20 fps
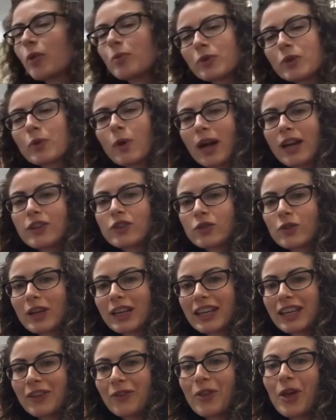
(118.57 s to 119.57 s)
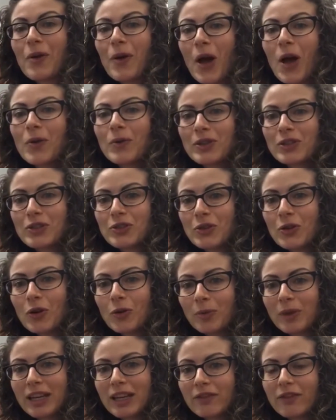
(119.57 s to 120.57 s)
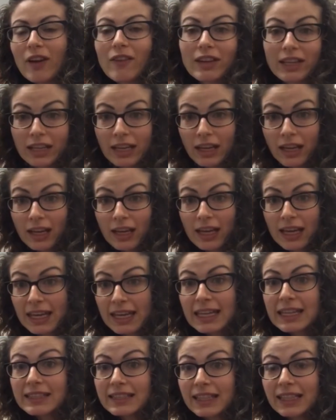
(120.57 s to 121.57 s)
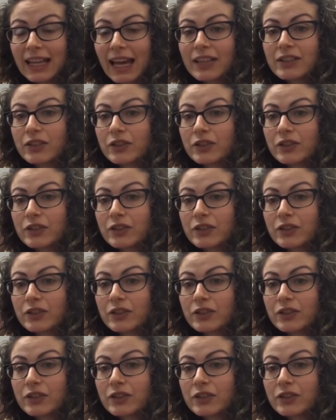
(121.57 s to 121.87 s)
quite tricky. Although O is normally a very easy letter to